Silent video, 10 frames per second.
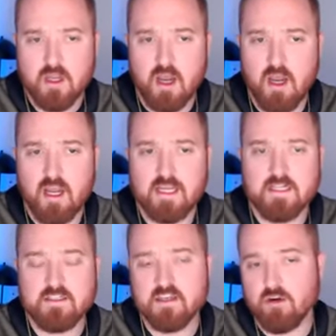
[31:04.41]
uh,
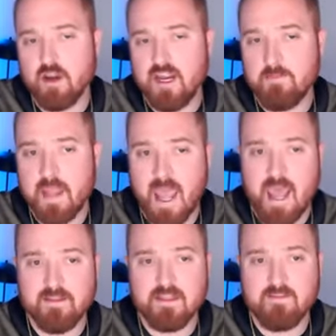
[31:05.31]
Instagram
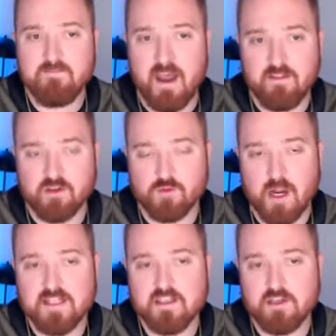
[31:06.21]
at the Father's
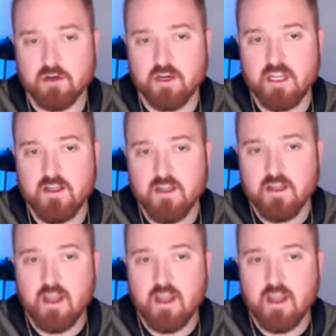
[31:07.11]
Rights Attorney.